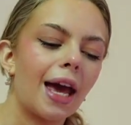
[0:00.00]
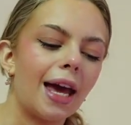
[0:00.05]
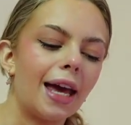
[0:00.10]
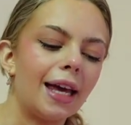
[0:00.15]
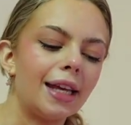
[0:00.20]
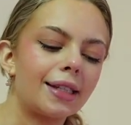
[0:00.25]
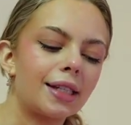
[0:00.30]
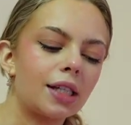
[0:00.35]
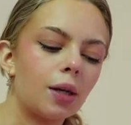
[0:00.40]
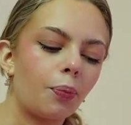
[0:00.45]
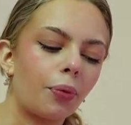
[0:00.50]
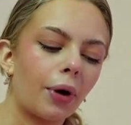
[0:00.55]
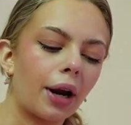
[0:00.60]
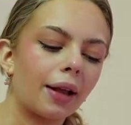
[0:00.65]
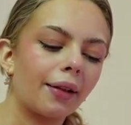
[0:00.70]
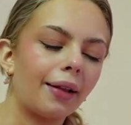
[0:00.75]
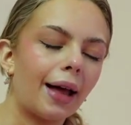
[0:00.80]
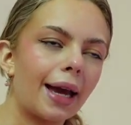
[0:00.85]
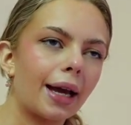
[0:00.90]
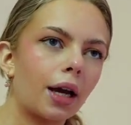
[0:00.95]
is to
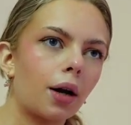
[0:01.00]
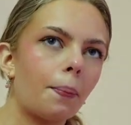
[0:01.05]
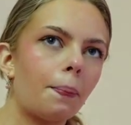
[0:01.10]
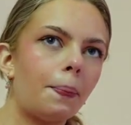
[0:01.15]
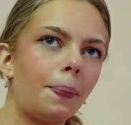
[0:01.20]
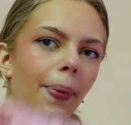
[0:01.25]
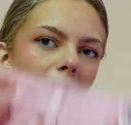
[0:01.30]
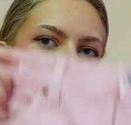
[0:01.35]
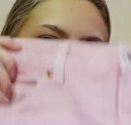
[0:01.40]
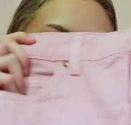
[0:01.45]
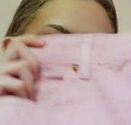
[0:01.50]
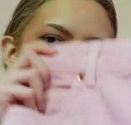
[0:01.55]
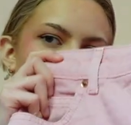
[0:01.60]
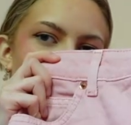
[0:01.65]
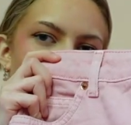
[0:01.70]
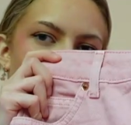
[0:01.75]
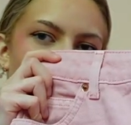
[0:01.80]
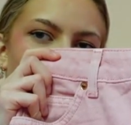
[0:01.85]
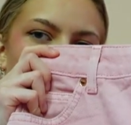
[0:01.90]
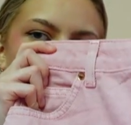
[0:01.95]
bring like basics like